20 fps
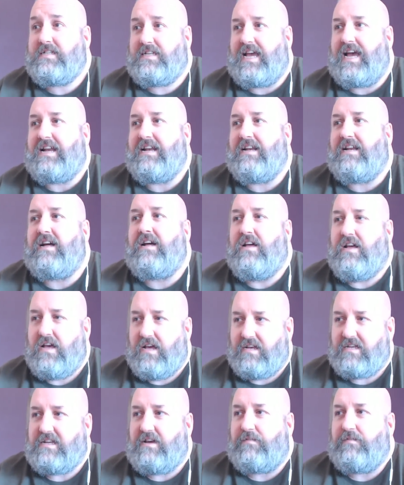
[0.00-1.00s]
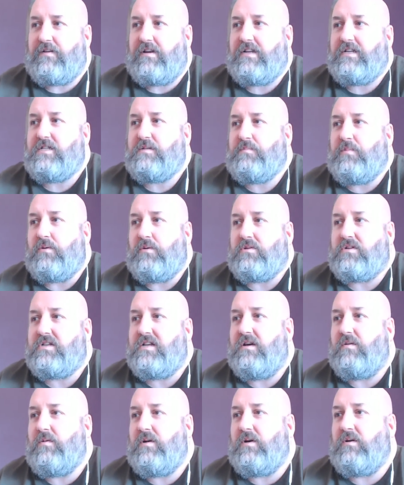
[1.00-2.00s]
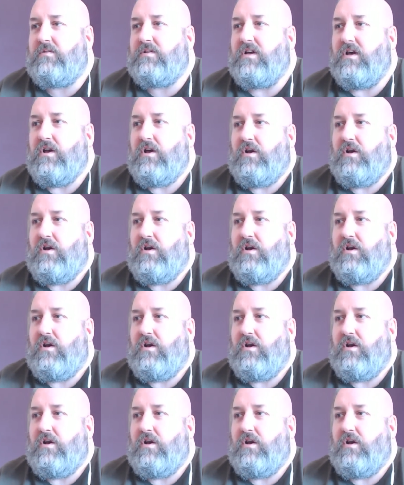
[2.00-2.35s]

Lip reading: Canada, definitely Sportsnet World.